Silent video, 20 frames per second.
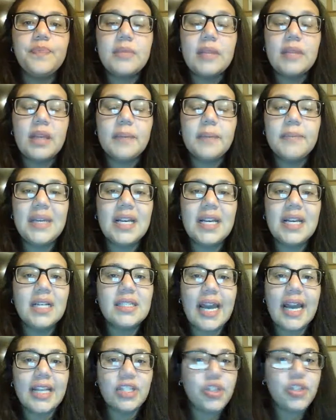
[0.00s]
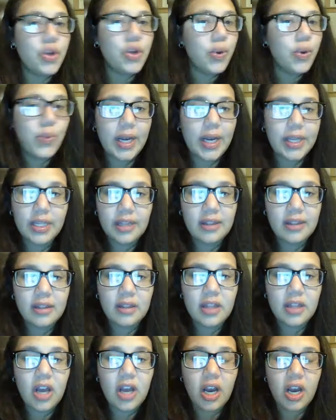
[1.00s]
because I don't want
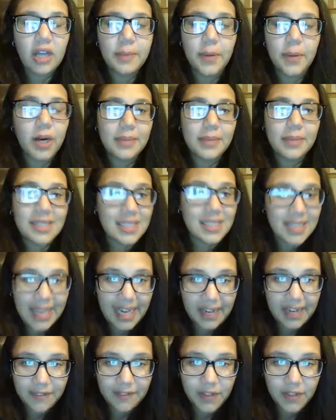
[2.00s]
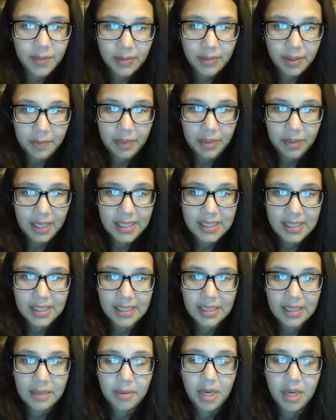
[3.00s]
the departments to have to be replacing
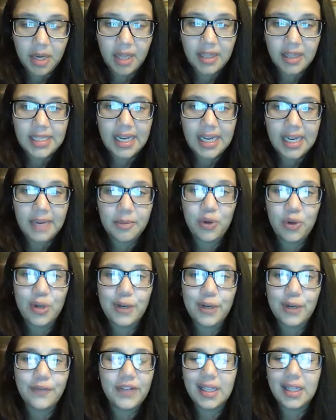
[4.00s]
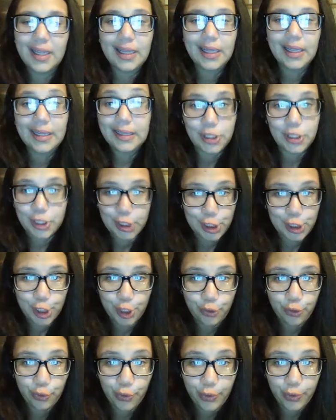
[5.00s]
them all the time or feeling like they're just going to
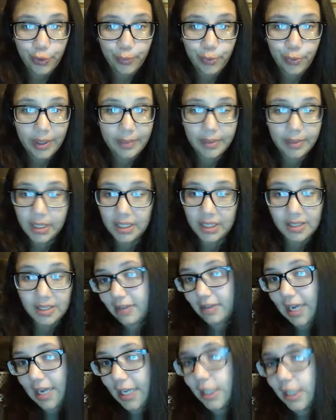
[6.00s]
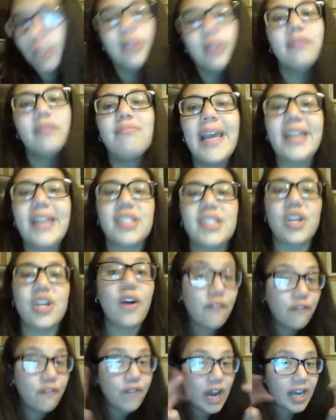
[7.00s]
throw them away because they're not as
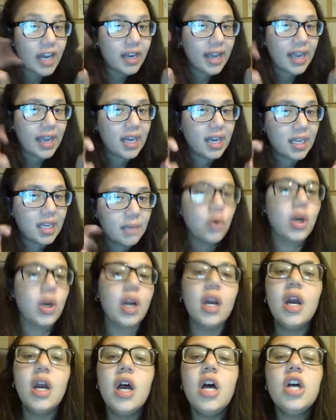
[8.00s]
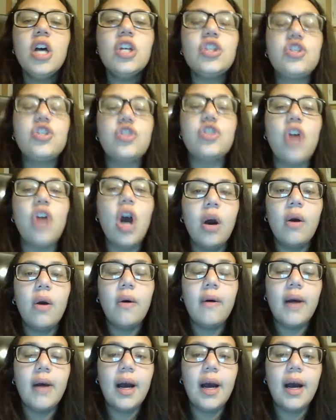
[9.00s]
fun anymore. So